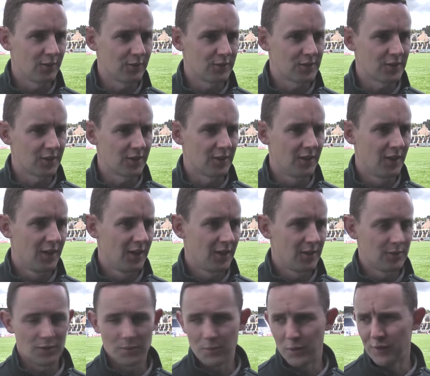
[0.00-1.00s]
Obviously,
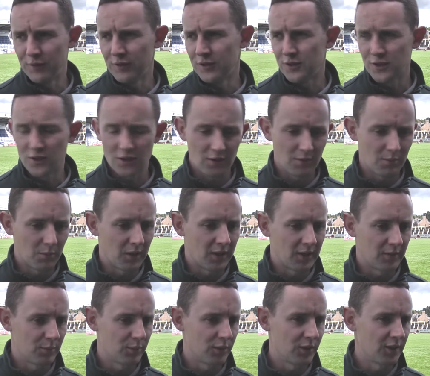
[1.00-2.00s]
it was a privilege to come
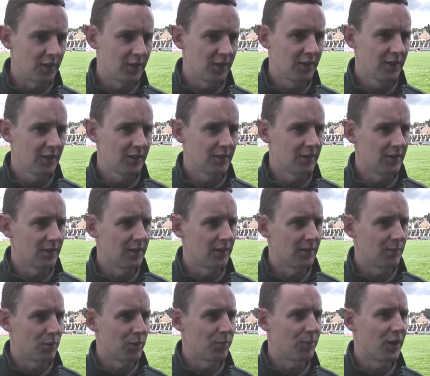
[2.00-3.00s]
back and play
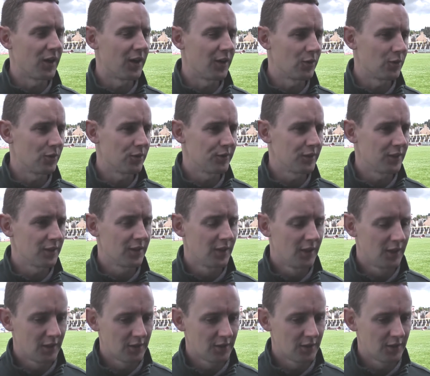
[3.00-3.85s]
and be part of it.